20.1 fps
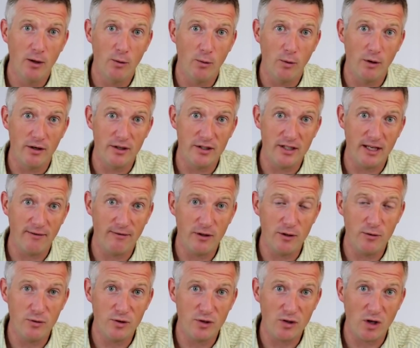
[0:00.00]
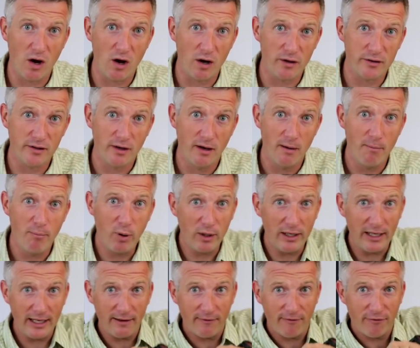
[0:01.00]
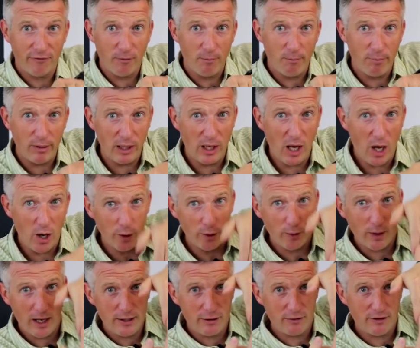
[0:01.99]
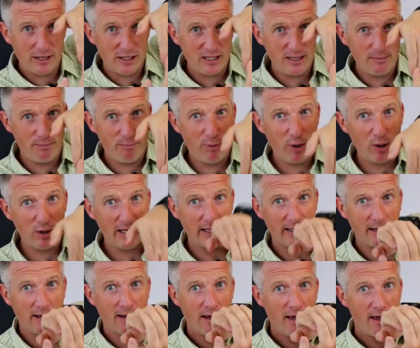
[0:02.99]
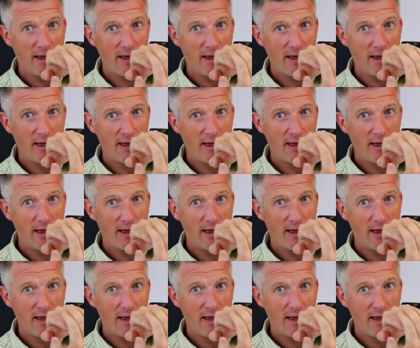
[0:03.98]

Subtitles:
Whereas if you start pulling from below and you're actually pulling